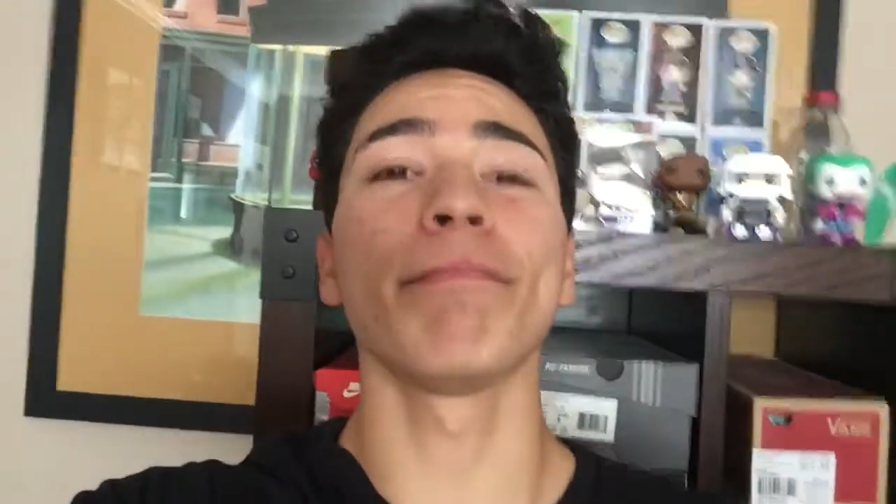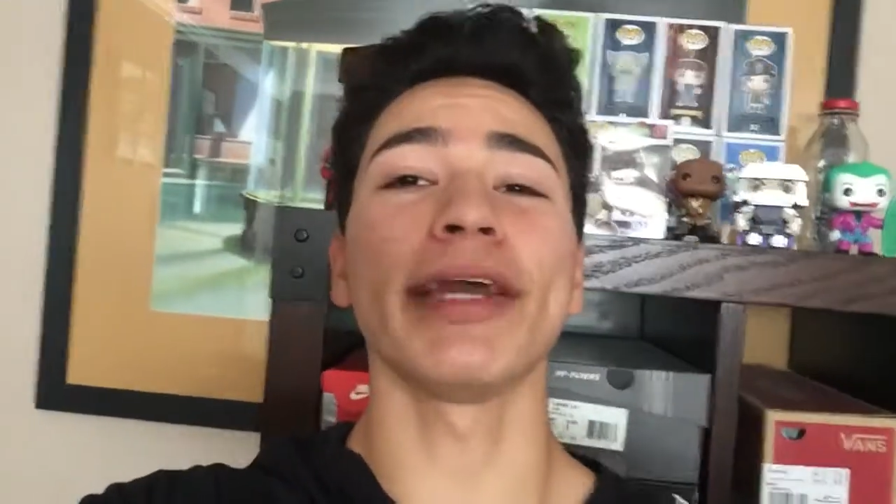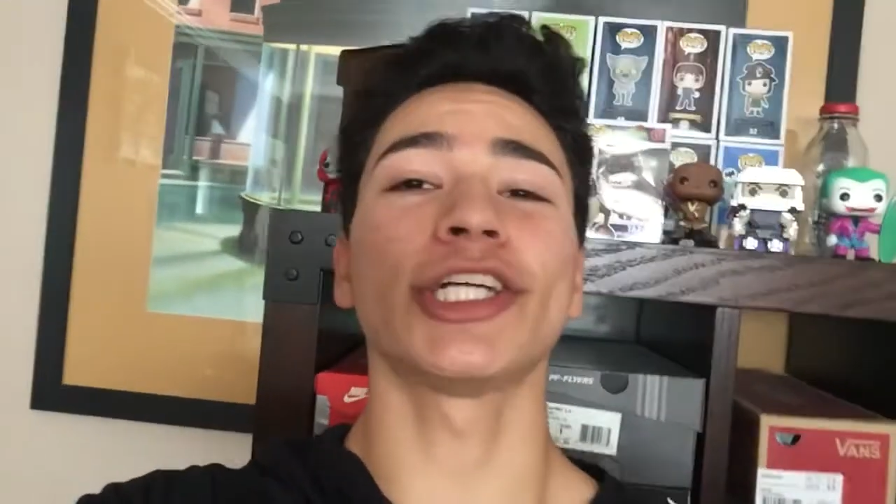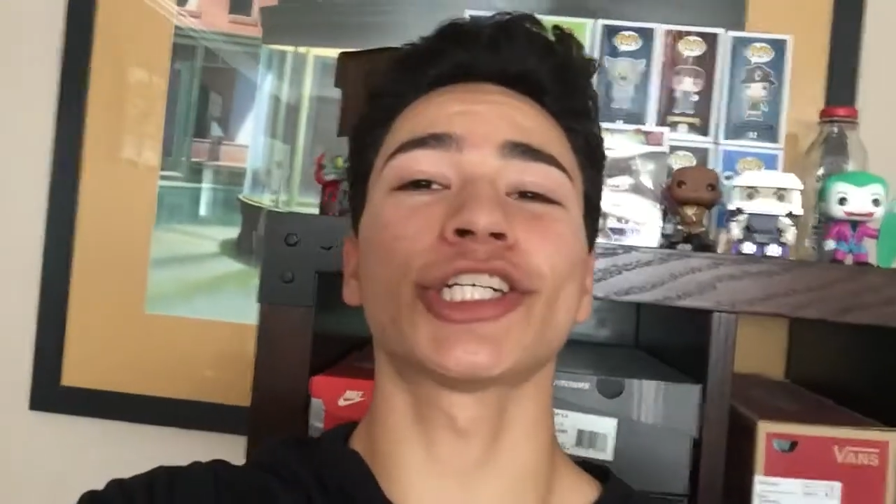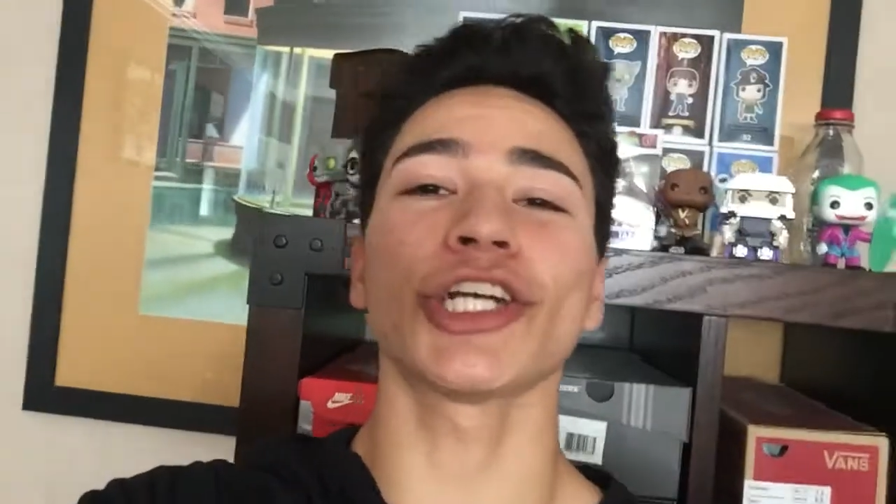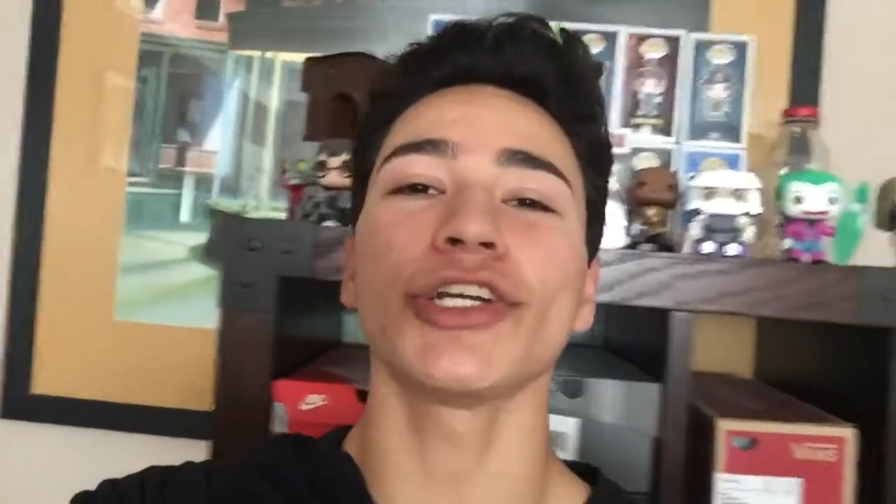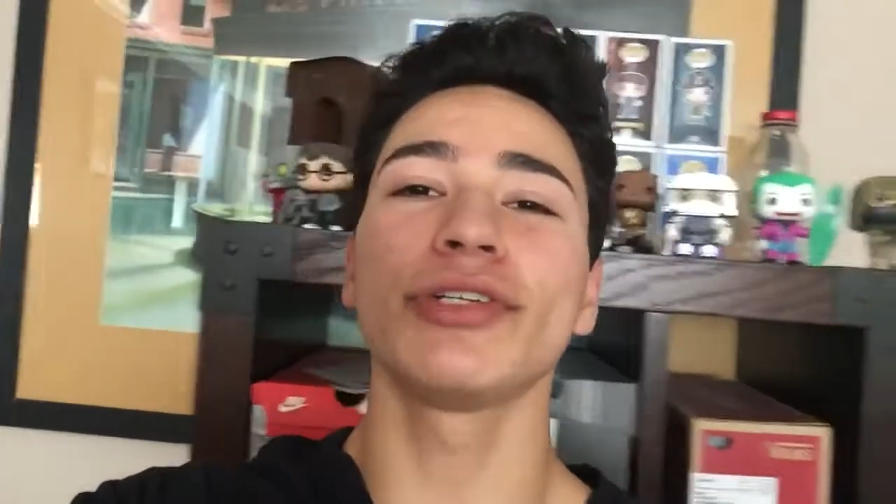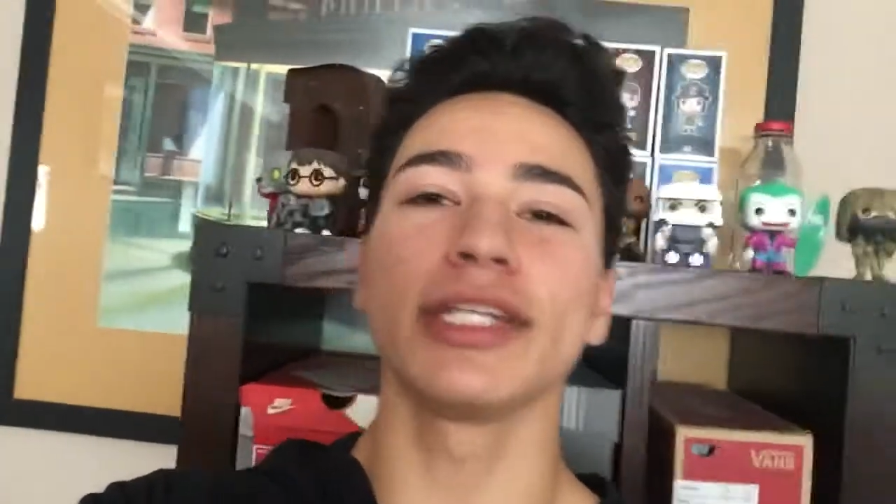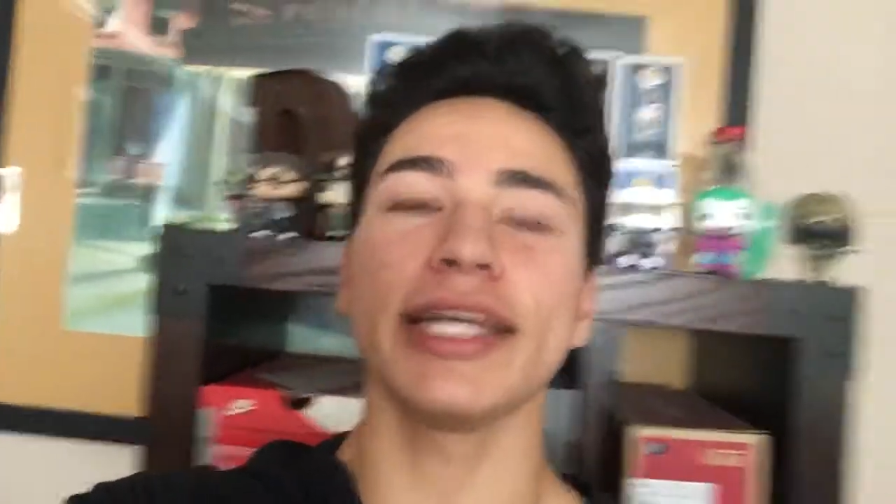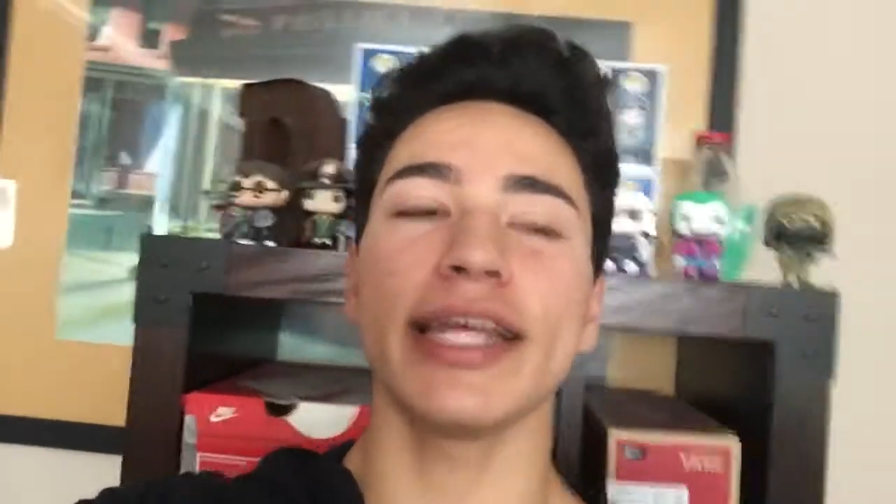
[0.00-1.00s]
make sure you
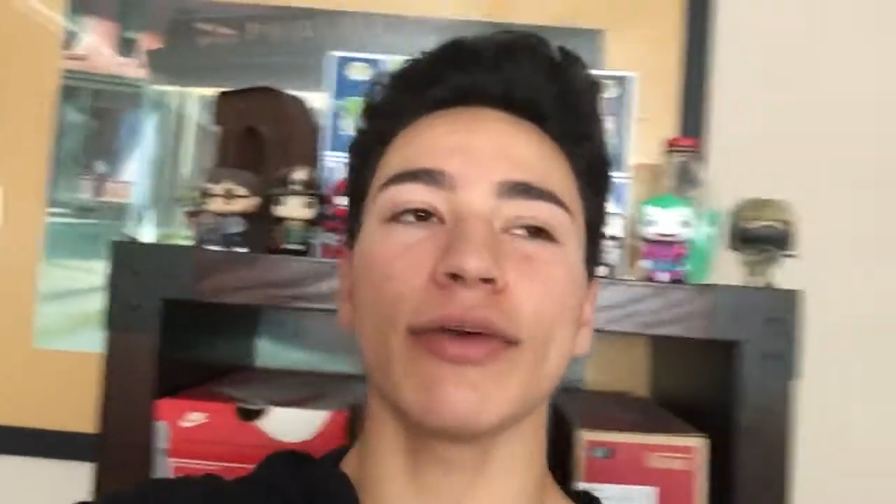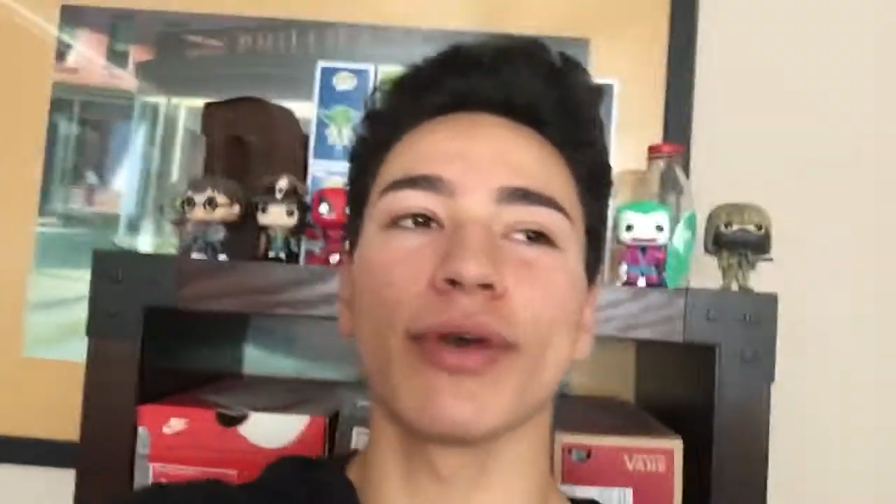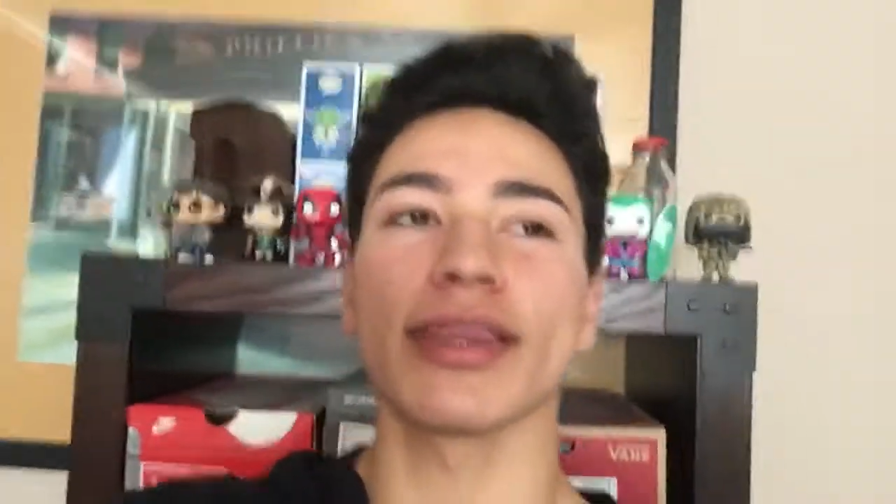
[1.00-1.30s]
delete it